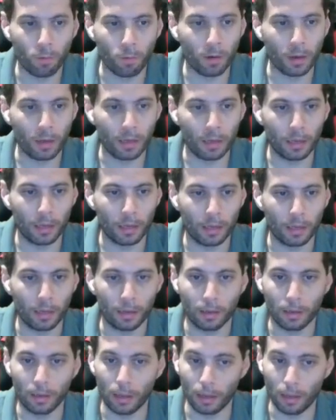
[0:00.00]

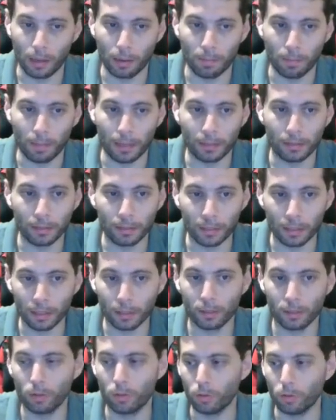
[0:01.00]
we might
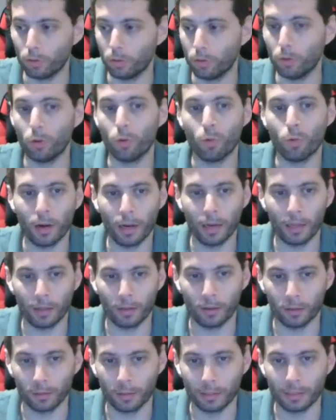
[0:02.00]
need to do
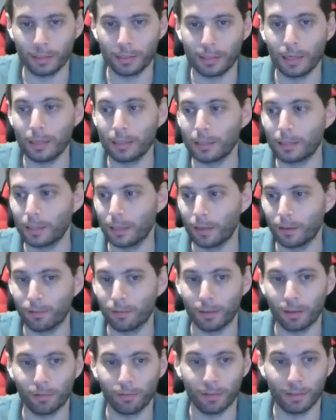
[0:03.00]
well on this task,
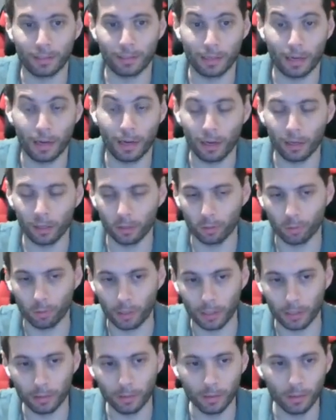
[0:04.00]
even if it's a hard
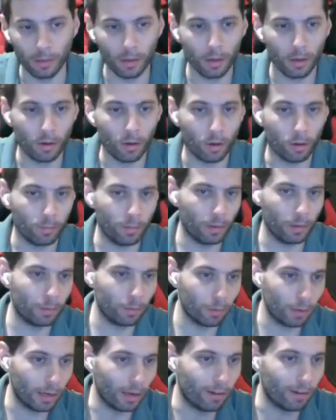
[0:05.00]
one. Or
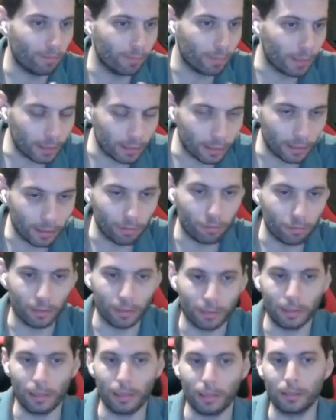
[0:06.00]
maybe we have many
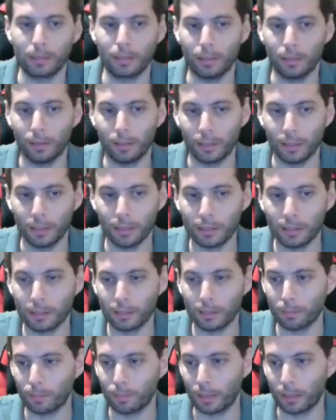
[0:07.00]
different tasks in
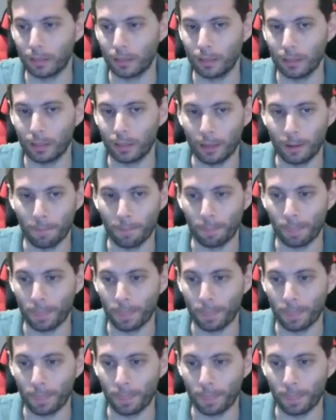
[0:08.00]
tests, but